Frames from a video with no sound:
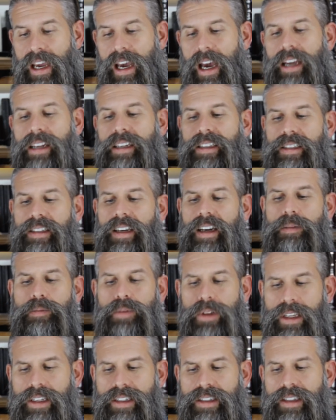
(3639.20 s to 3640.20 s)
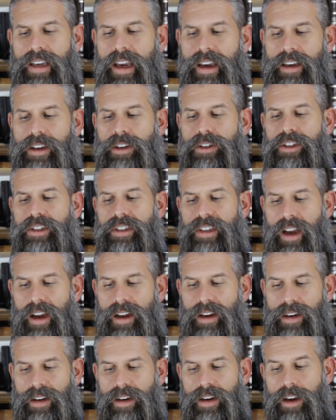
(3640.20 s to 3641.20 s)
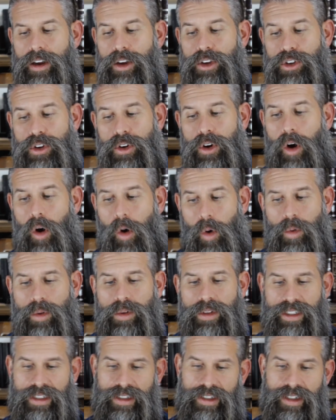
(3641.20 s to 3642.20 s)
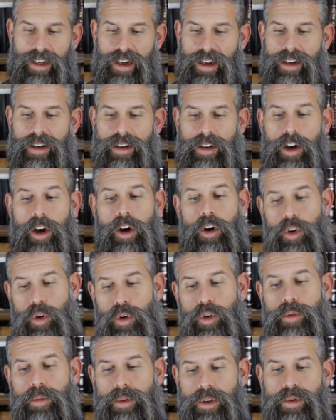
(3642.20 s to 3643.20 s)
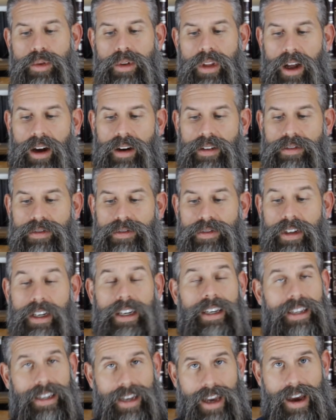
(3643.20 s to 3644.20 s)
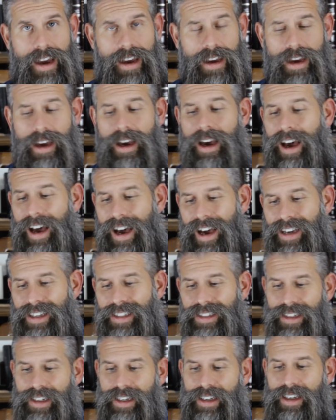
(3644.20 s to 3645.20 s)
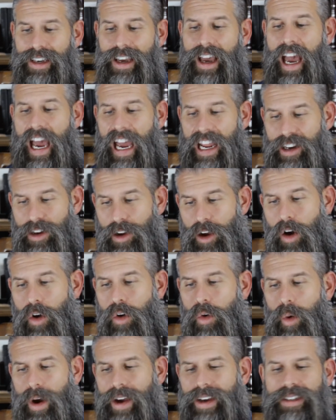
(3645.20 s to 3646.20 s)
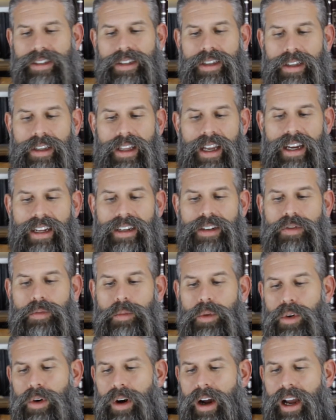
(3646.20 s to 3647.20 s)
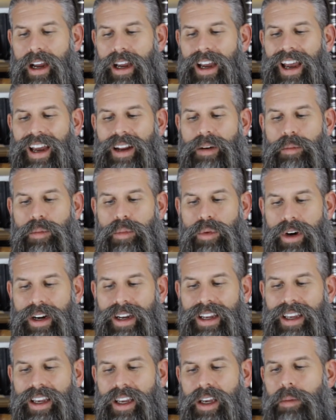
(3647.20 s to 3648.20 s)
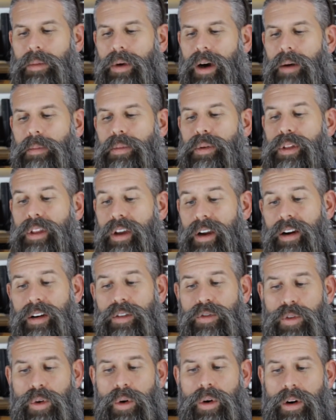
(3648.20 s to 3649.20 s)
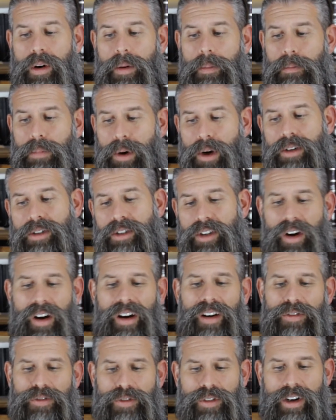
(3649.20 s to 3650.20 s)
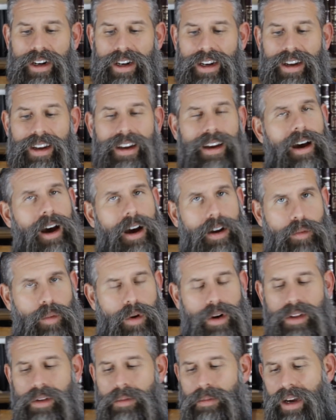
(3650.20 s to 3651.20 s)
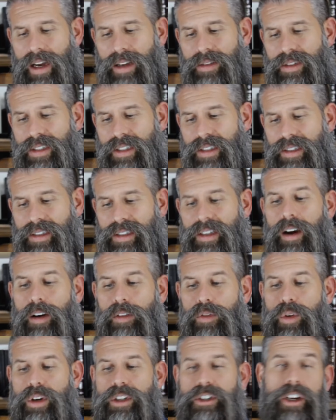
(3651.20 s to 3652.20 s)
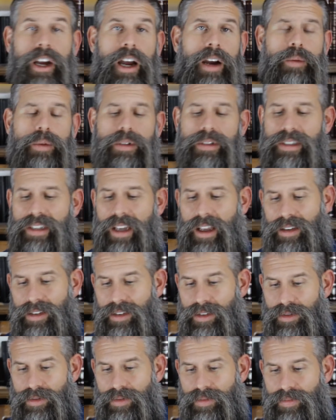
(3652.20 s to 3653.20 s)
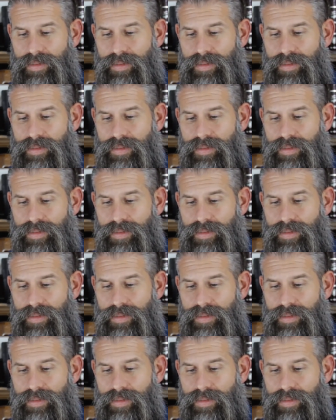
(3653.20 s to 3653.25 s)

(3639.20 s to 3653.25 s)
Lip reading: And he said, Please take your son, your only son, whom you love, yea, Isaac, and go away to the land of Moriah, and bring him up there for a burnt offering on one of the mountains of which I will tell you.